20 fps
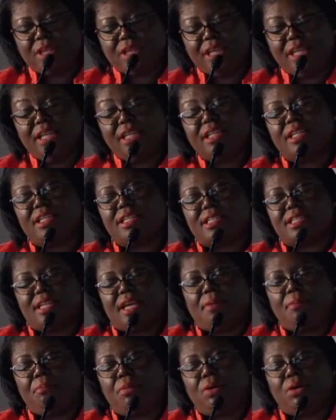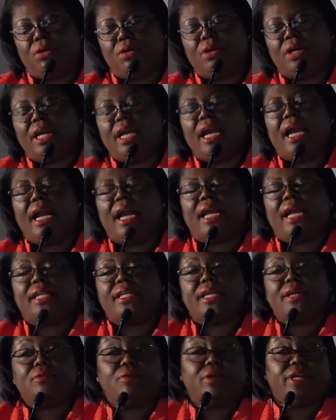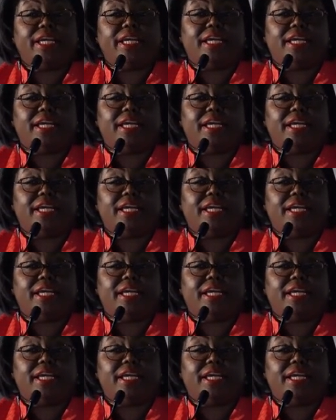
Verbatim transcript: in December, and they were